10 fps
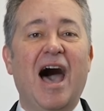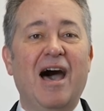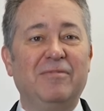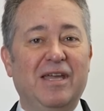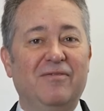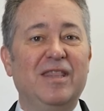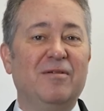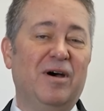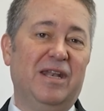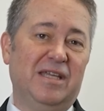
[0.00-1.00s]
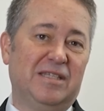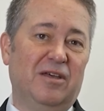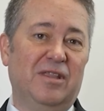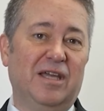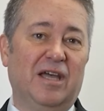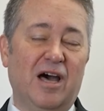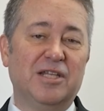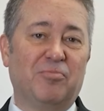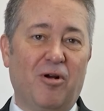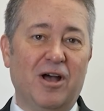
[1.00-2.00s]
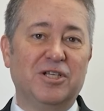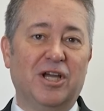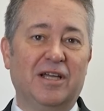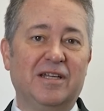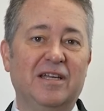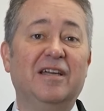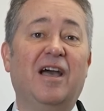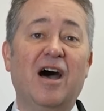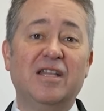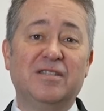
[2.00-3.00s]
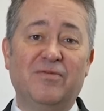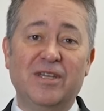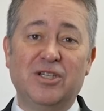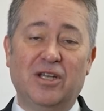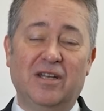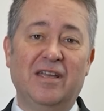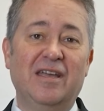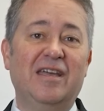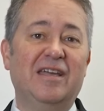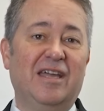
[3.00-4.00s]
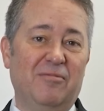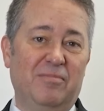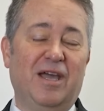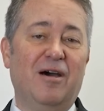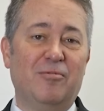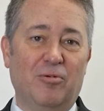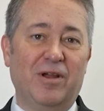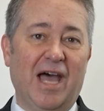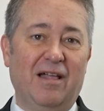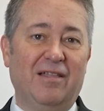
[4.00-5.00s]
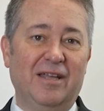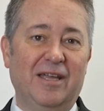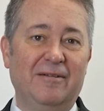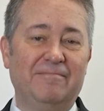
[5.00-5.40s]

I'm giving the money so that God's project, God's vision, can become a reality.